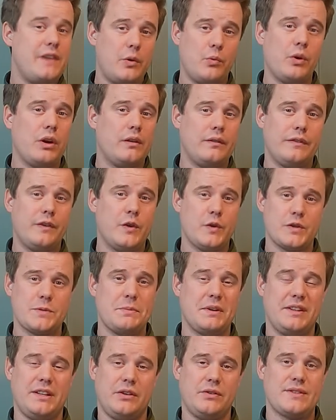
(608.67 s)
well for those
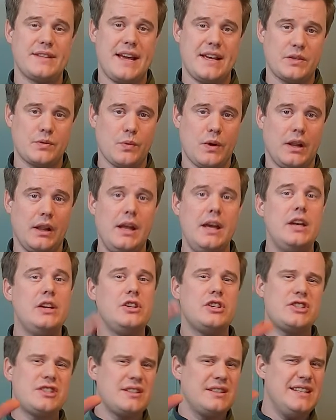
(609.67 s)
materials as well.
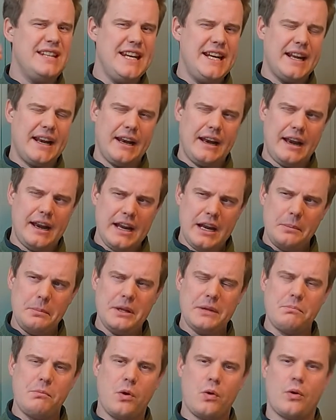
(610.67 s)
Just need a little
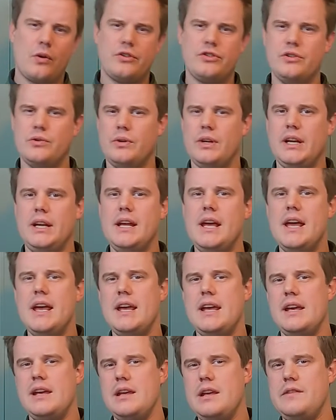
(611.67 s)
bit more tuning.
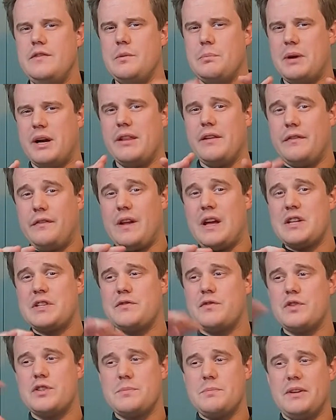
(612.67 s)
If you buy the
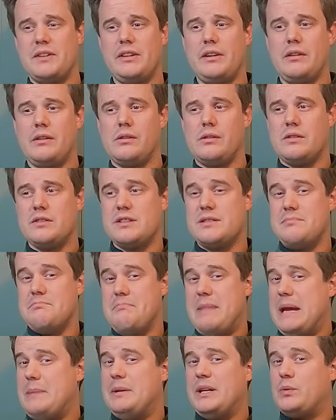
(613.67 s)
Flashforge materials,
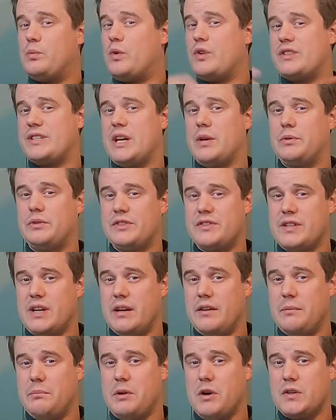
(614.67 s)
maybe it works outside
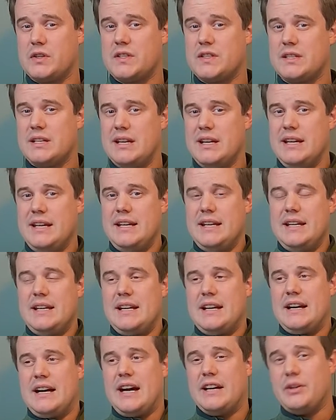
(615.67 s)
the box.
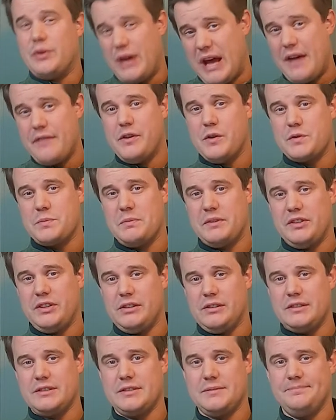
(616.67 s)
I don't have those
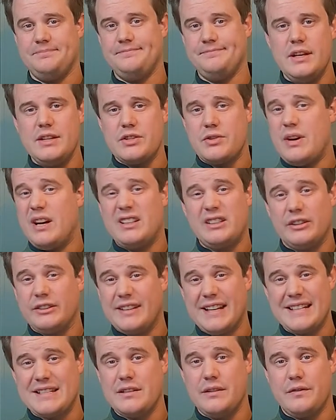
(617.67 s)
materials, so I can't
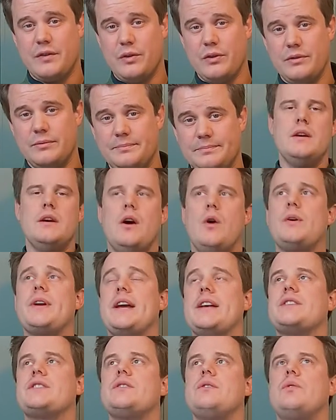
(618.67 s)
test it for you.
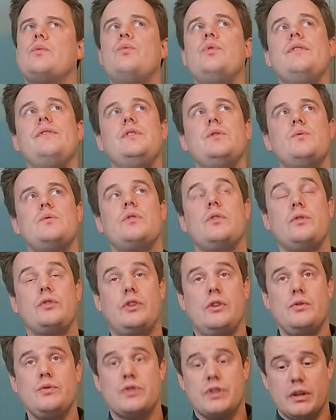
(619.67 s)
Okay, so review
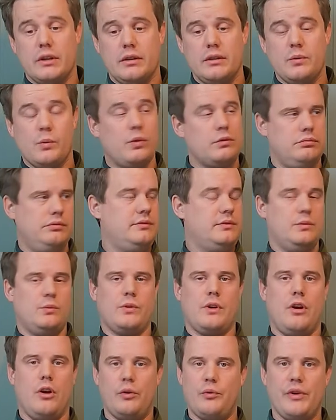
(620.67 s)
conclusion. We're
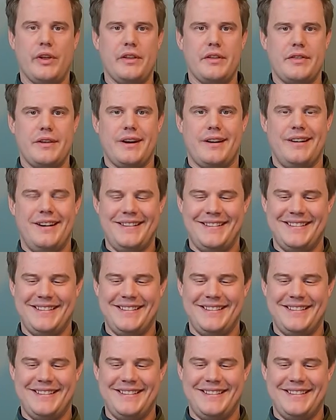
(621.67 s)
already there.